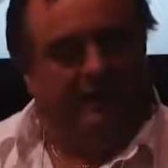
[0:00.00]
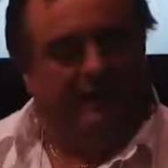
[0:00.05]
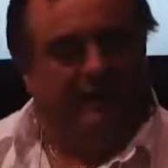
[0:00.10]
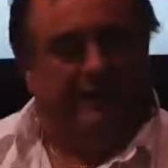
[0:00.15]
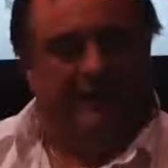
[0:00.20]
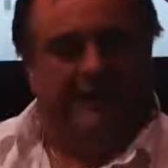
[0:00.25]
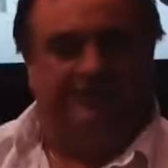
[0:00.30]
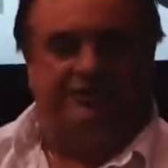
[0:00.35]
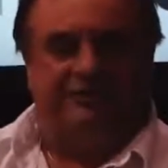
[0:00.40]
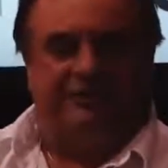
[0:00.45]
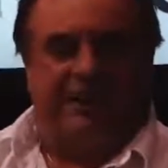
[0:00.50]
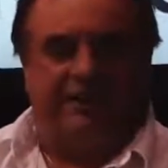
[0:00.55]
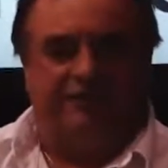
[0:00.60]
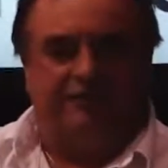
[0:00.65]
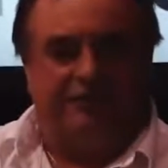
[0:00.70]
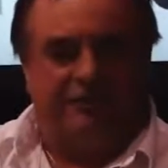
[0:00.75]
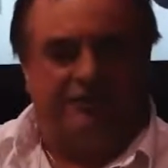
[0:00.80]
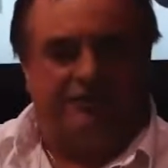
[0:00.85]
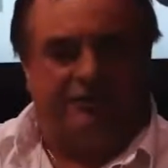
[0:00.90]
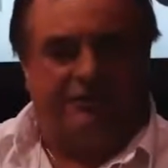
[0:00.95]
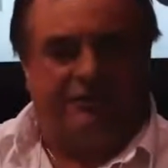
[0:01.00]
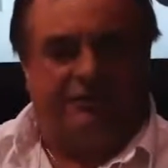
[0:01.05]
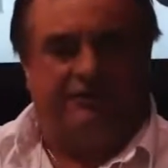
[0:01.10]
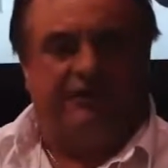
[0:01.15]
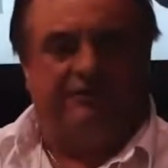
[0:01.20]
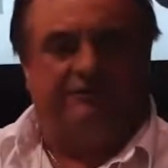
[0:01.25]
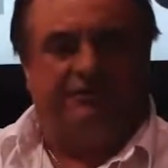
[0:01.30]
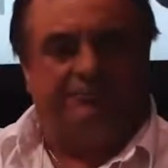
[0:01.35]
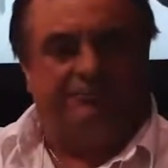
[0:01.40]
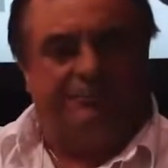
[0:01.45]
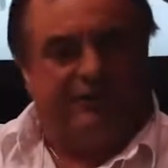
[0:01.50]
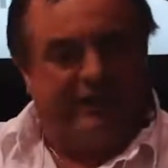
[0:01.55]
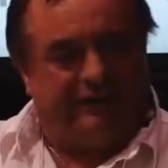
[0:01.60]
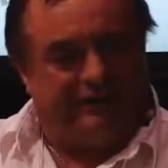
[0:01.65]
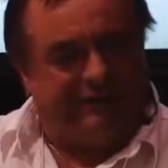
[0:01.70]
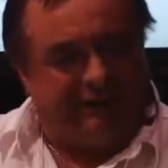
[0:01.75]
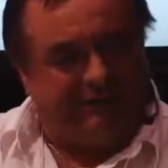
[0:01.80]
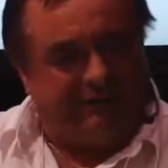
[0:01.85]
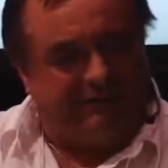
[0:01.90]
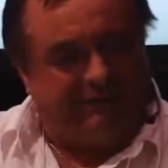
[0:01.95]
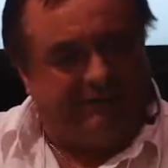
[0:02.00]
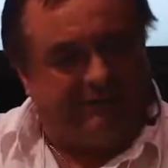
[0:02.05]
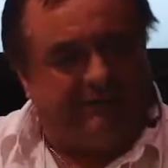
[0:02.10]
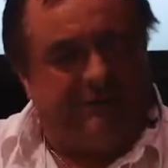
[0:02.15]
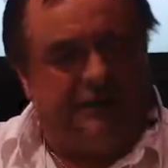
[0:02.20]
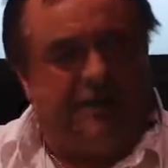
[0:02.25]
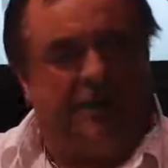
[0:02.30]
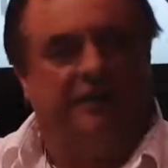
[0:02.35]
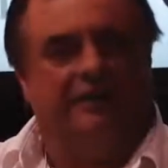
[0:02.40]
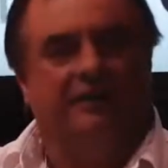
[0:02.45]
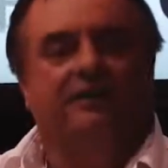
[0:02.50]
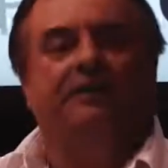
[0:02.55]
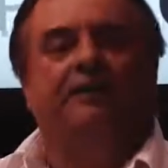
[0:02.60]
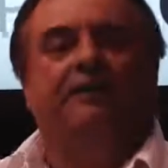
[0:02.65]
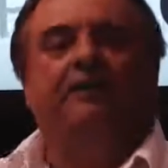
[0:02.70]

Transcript: it hits that crystalline that's impregnated in the block,